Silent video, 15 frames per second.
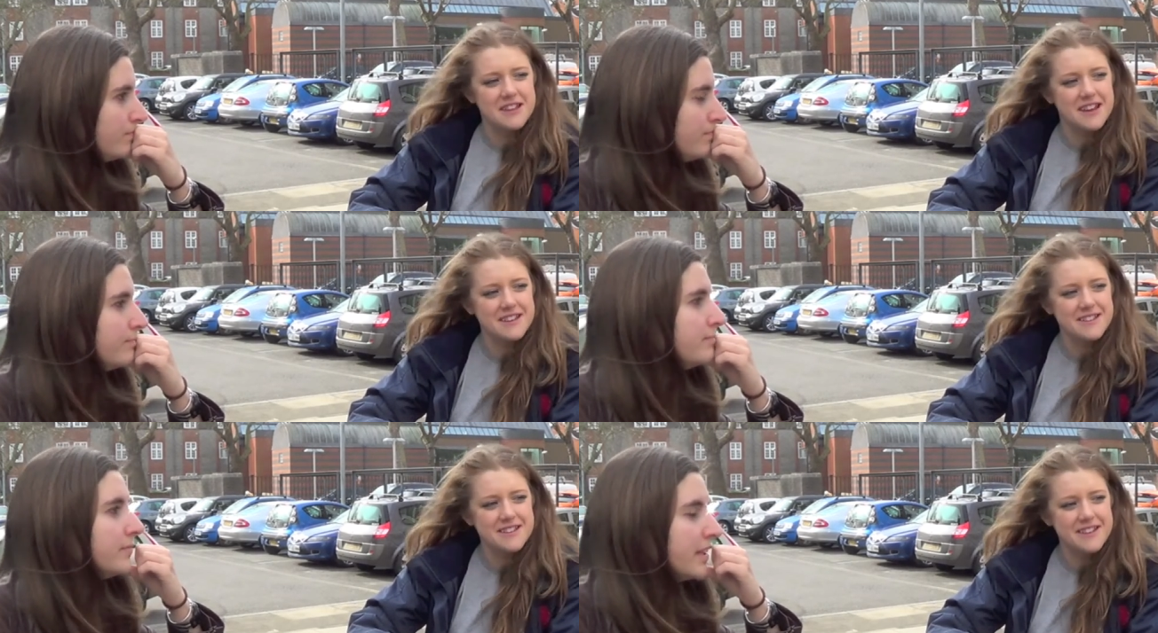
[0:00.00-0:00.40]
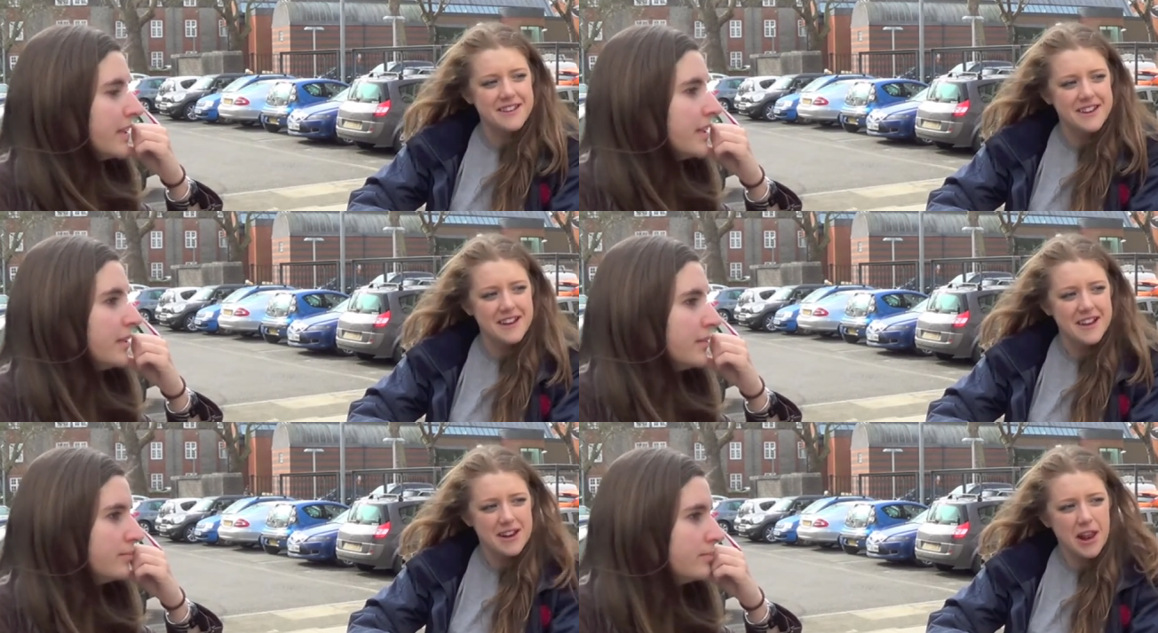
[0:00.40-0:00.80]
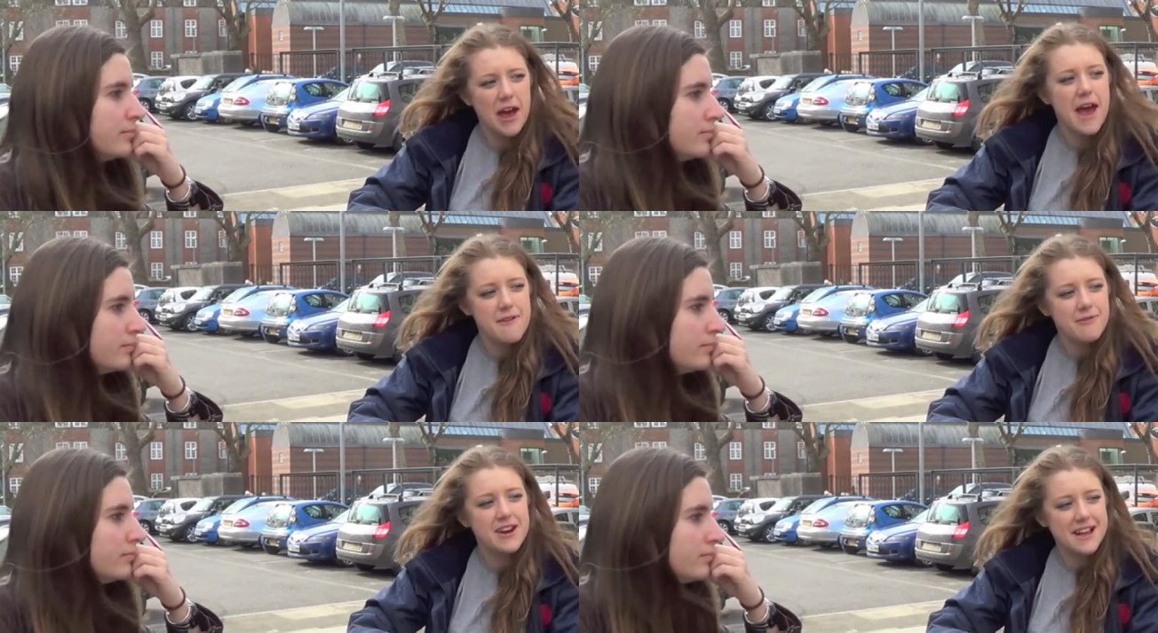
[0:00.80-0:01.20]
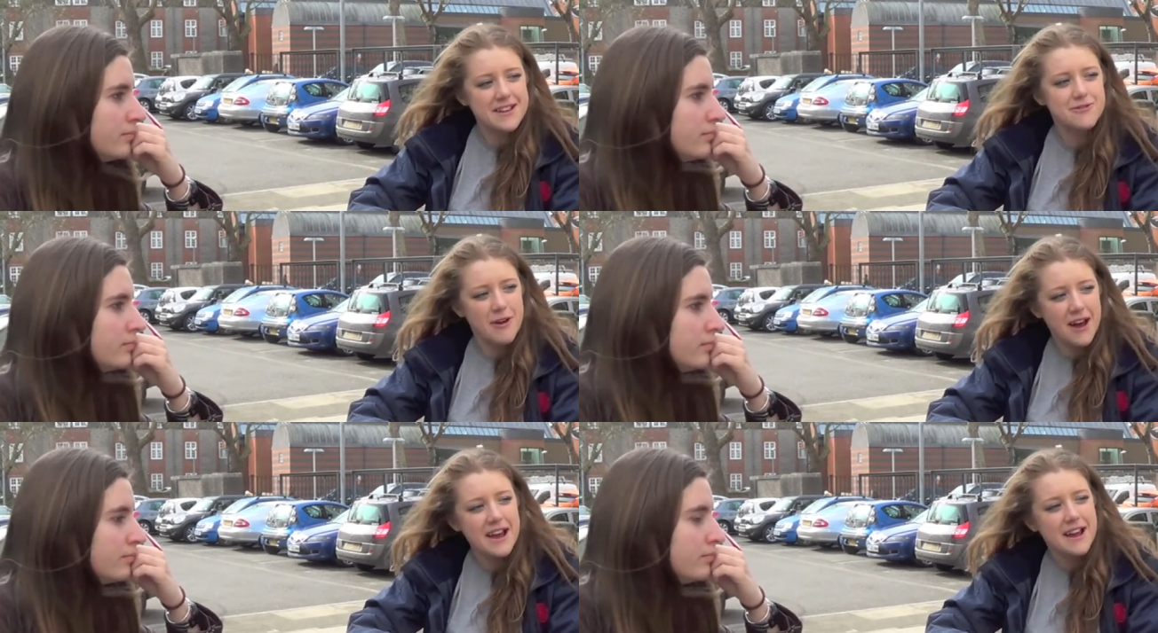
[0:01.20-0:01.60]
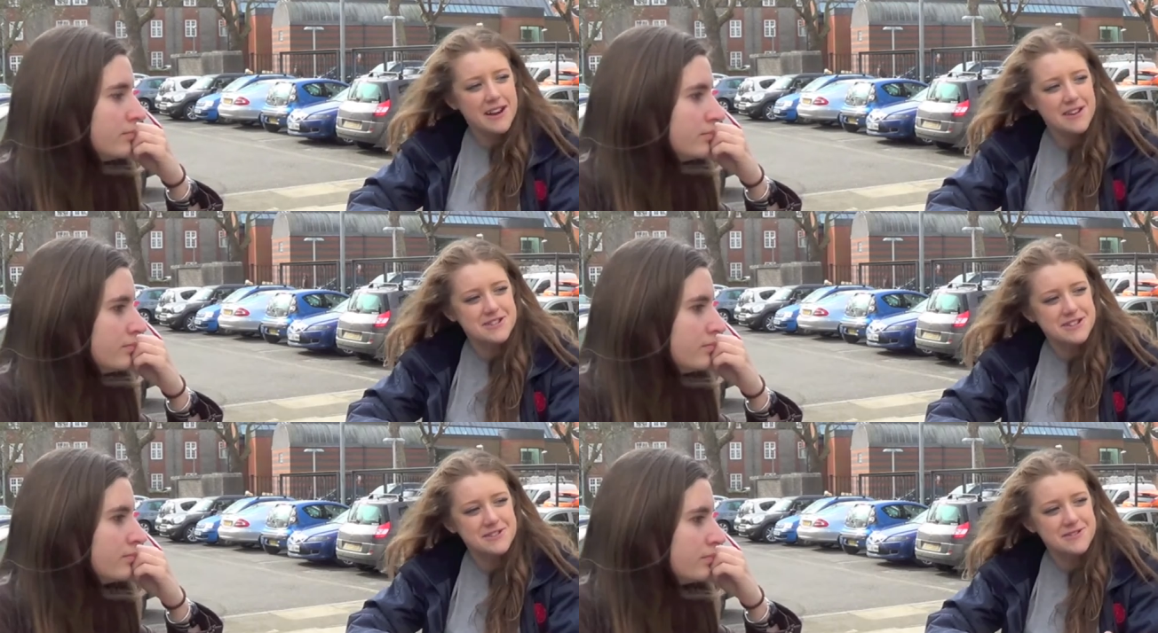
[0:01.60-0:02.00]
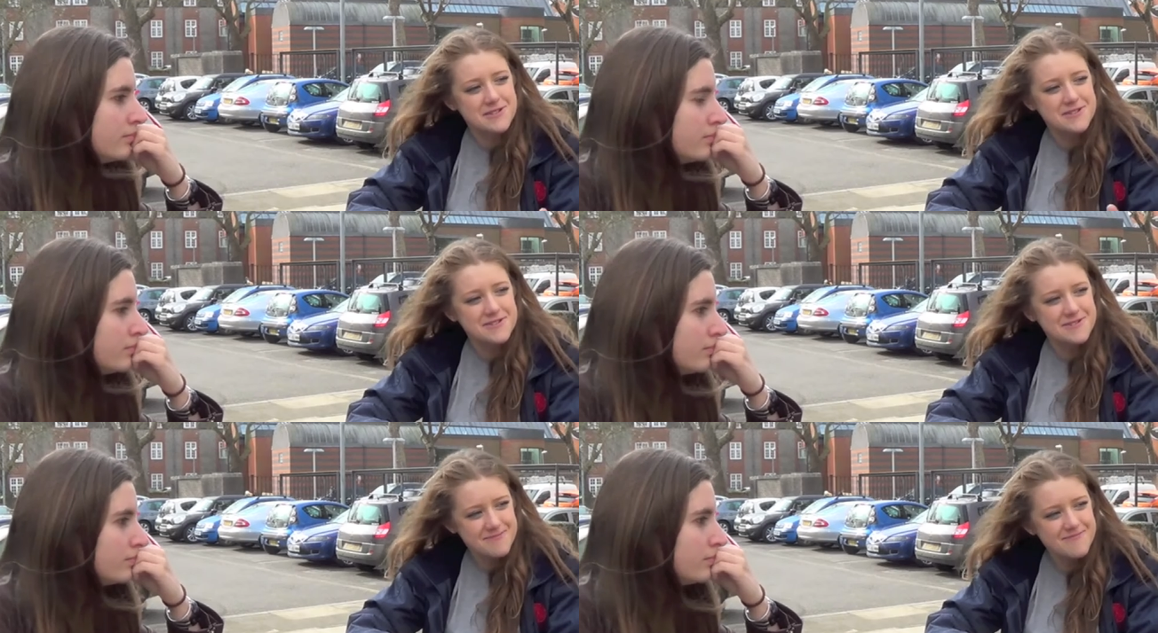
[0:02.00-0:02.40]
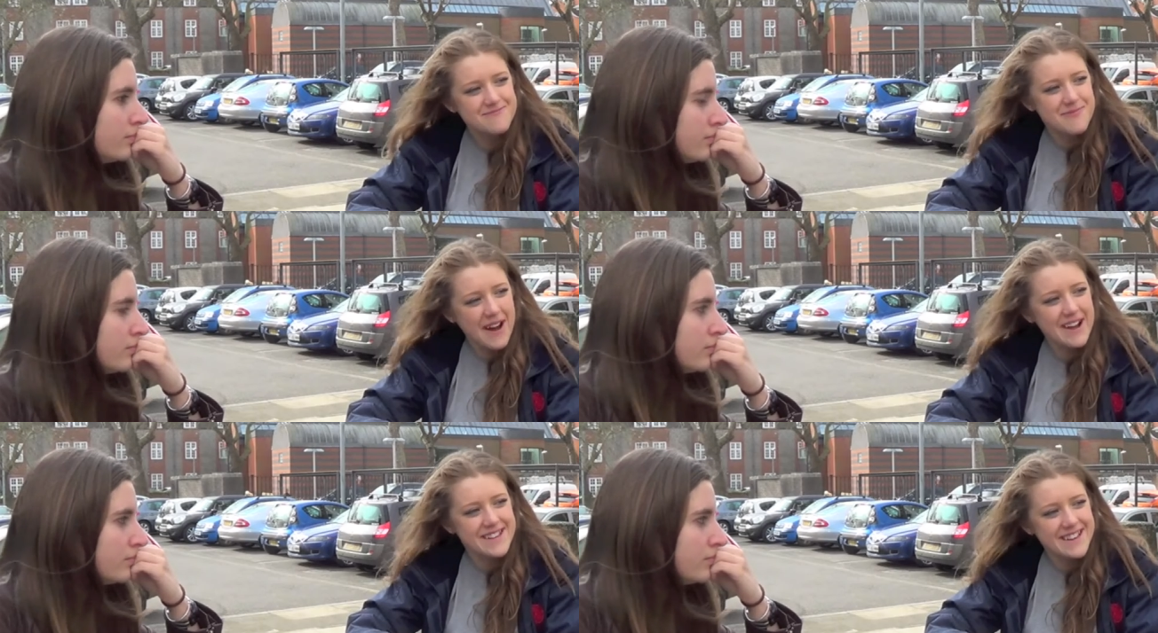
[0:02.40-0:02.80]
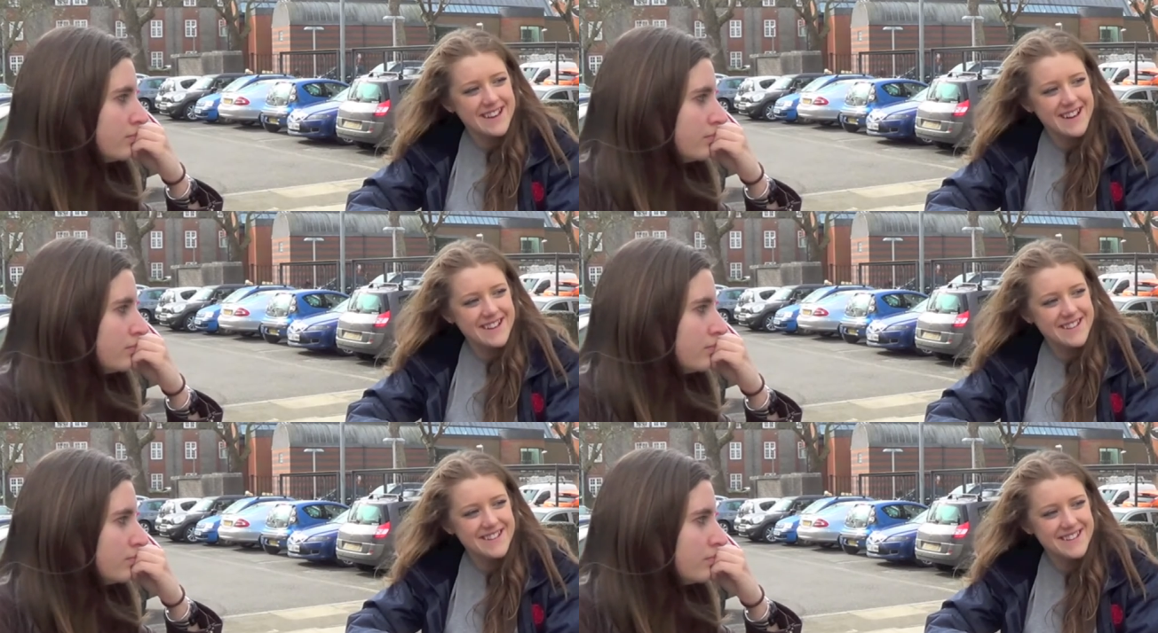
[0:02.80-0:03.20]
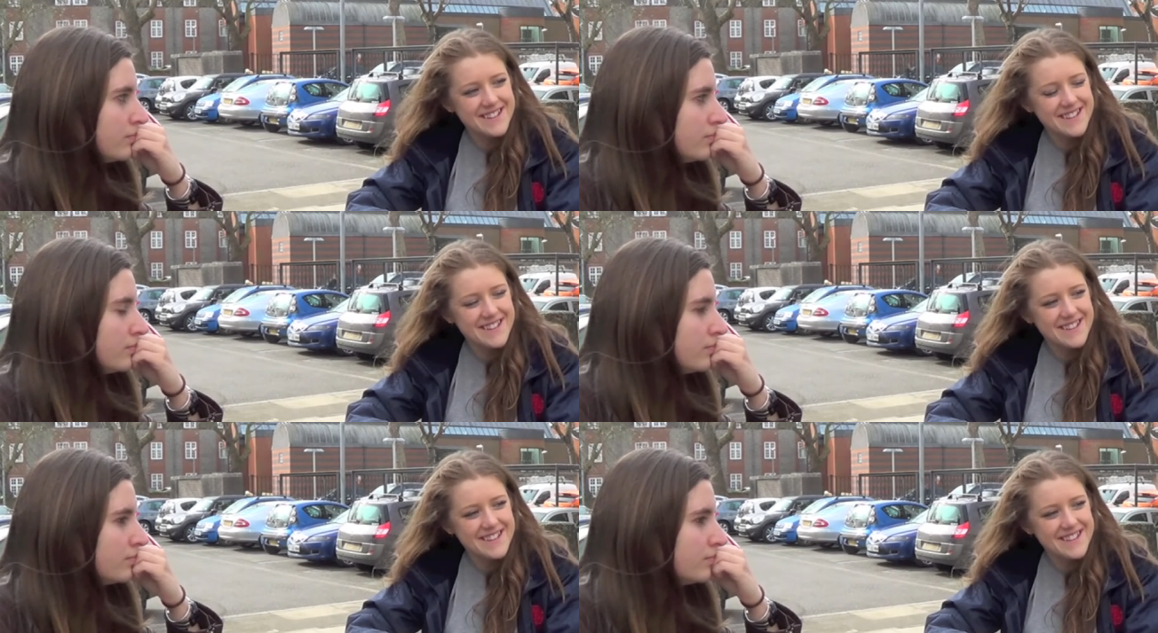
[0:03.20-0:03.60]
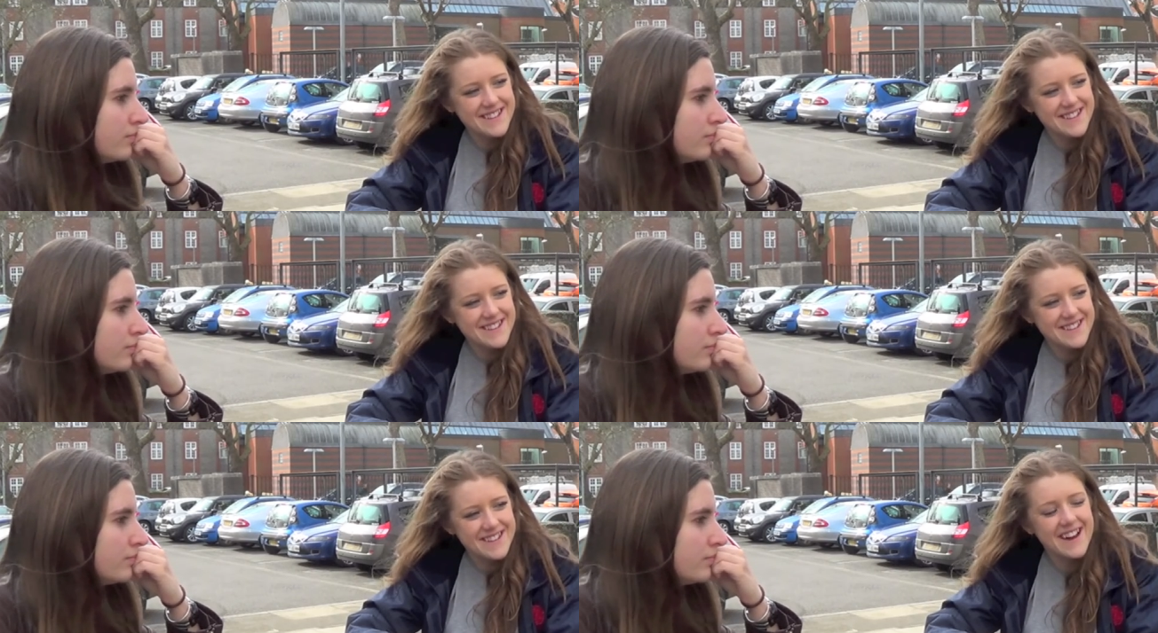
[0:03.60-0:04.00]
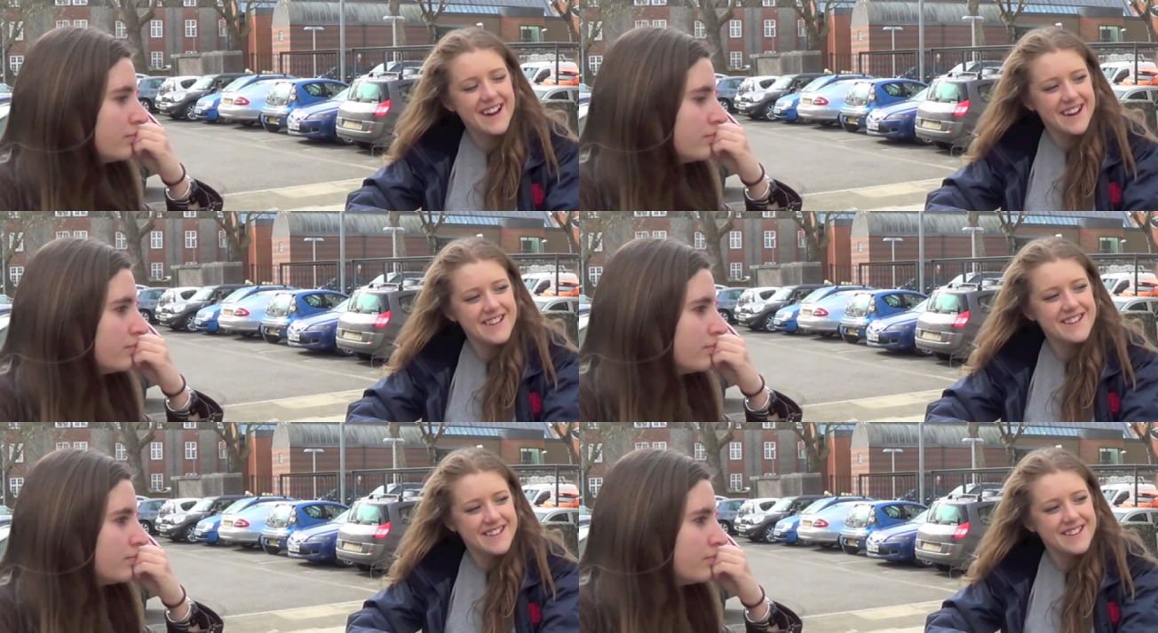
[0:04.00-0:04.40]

Speaker 1: you think? Yeah, yeah I mean, like, like everyone has quite a logical like mindset. Massy. Yeah. In